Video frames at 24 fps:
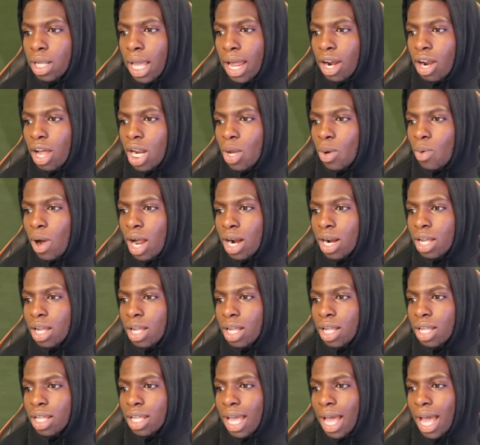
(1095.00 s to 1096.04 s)
Get an early one.
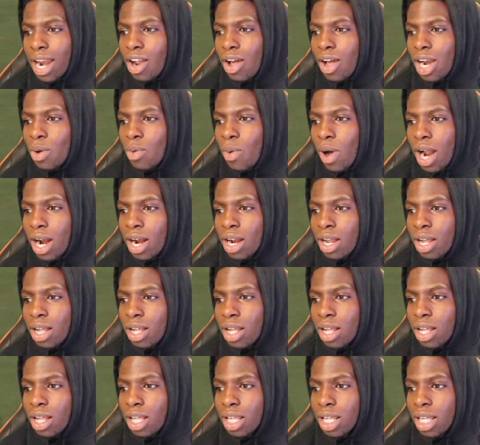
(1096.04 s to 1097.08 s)
Get an early one.
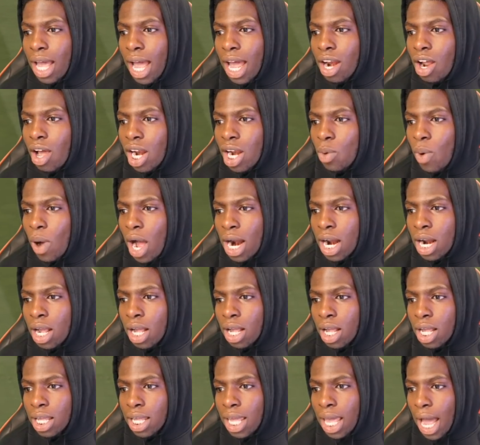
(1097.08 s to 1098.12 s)
Get an early
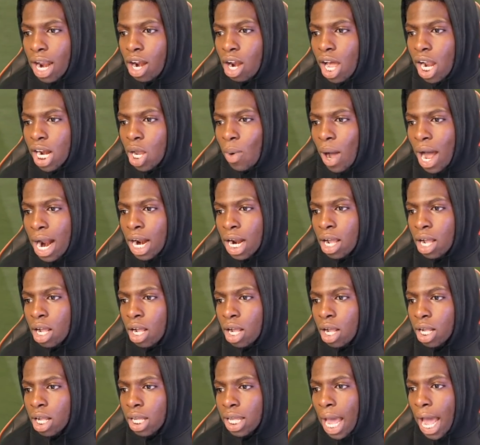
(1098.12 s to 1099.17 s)
one. Get an early one.
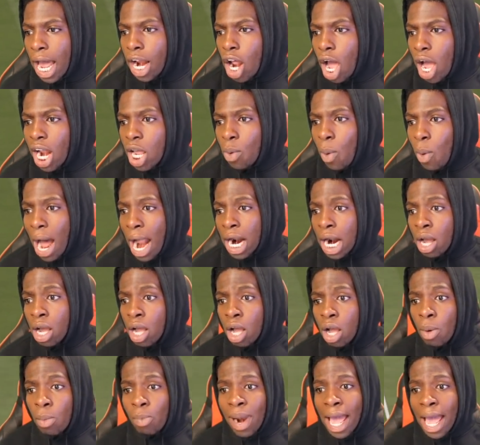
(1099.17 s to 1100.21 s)
Get an early
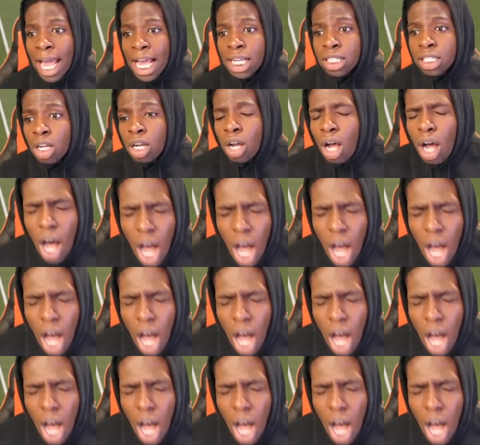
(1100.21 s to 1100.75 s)
one. Please.